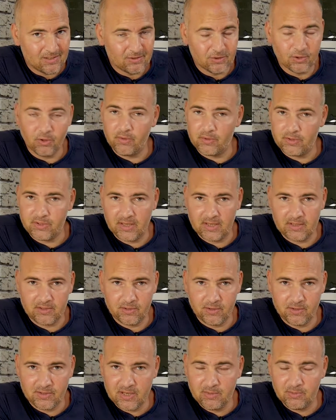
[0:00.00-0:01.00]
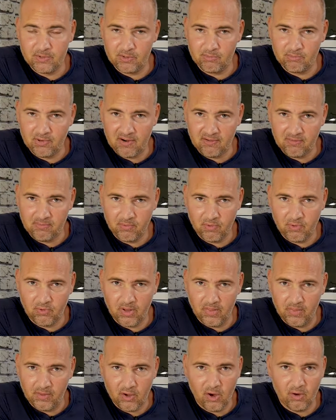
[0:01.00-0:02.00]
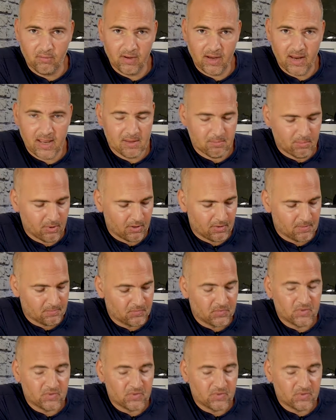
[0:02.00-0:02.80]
not the 630, which is preferable in the Coffee Lake, but